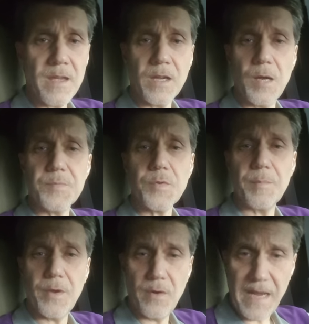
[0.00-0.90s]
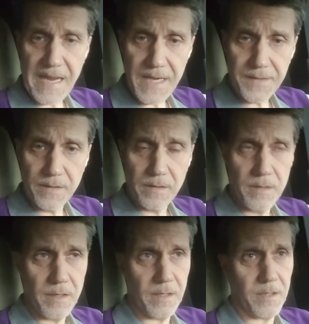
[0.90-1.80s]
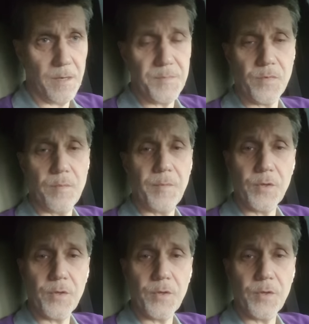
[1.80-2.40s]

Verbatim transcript: It comes from their hate. It comes from